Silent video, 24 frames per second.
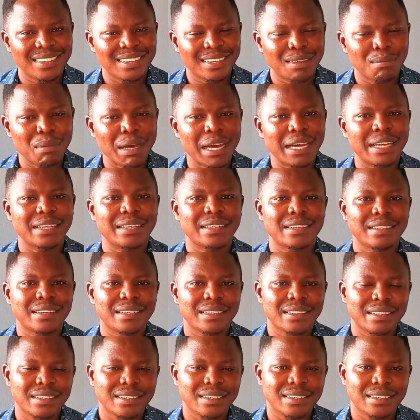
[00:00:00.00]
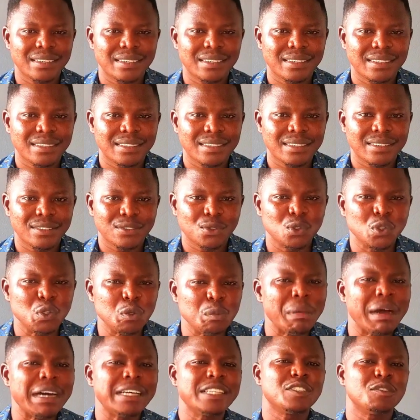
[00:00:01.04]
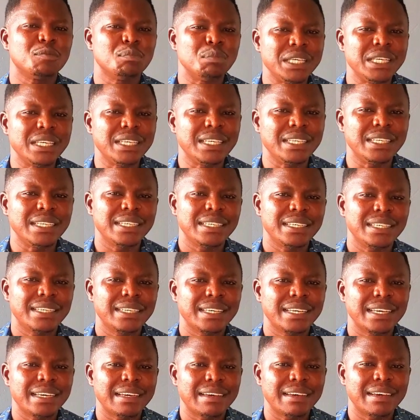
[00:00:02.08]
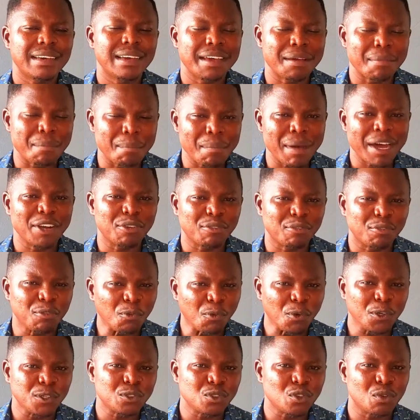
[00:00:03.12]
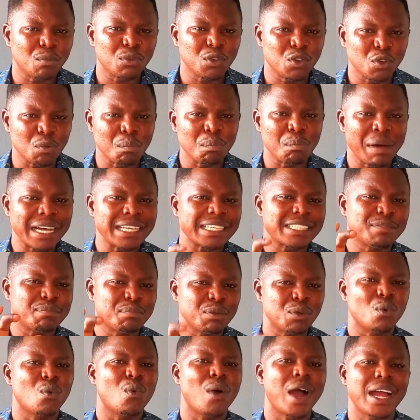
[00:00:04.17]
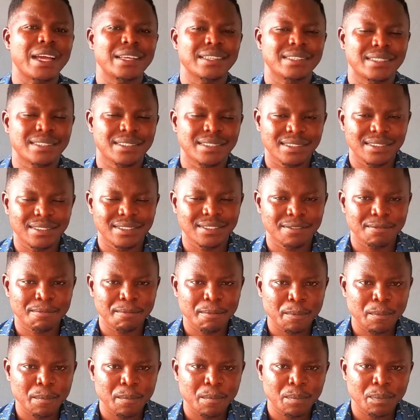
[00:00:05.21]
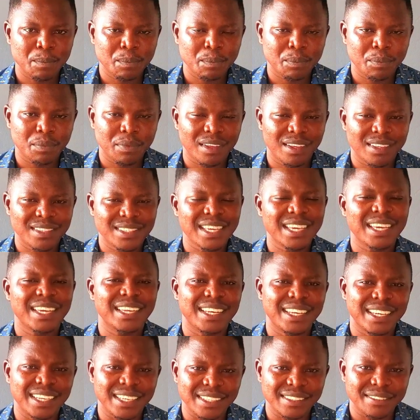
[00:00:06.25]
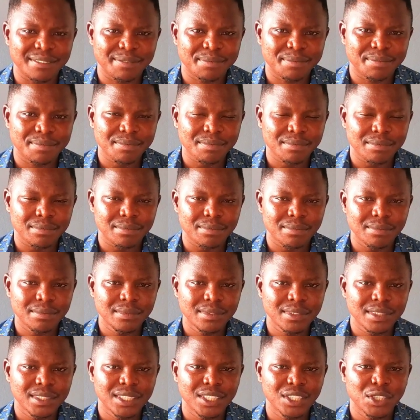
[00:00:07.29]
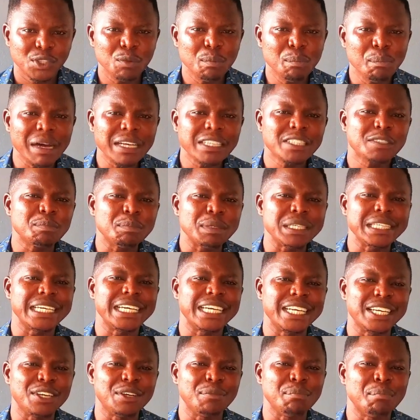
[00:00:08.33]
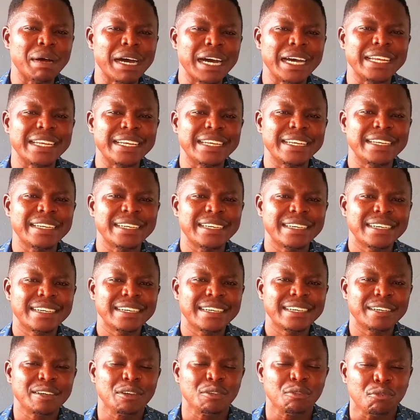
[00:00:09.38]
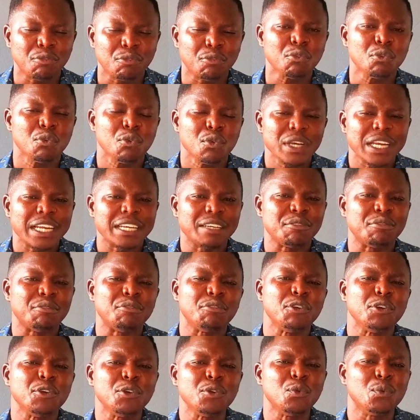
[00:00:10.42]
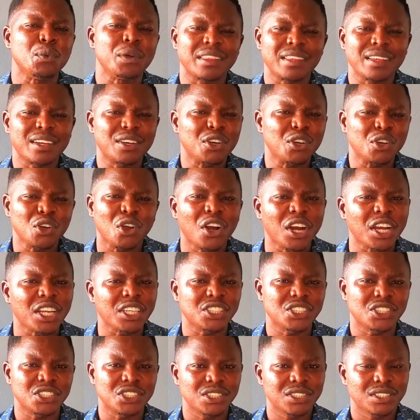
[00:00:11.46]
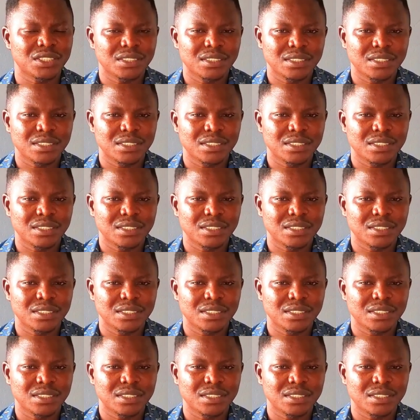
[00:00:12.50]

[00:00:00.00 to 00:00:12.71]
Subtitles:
the man. So you must be a man of wisdom. You must be wise. Secondly, you must be a man full and filled with knowledge.